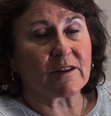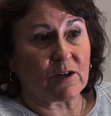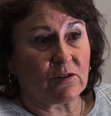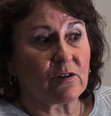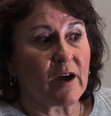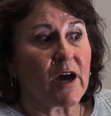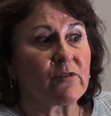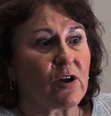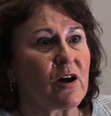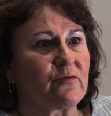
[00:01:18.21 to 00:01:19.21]
Like, you have
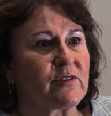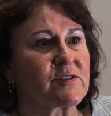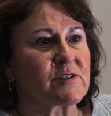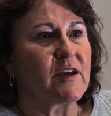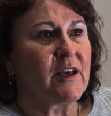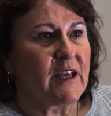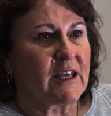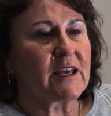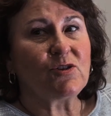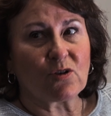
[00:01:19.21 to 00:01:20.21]
an office
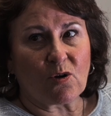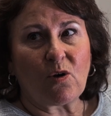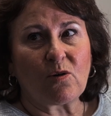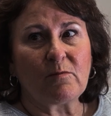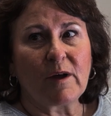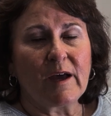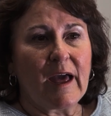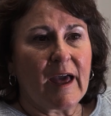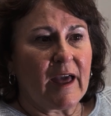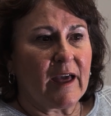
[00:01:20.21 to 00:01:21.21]
in your home,
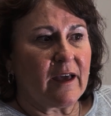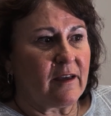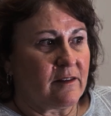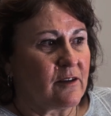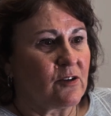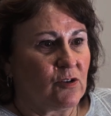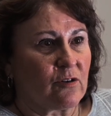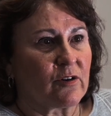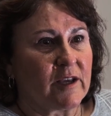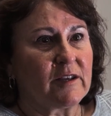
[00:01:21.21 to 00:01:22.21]
and
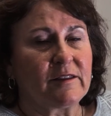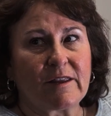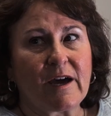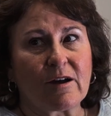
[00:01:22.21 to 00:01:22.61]
you're in that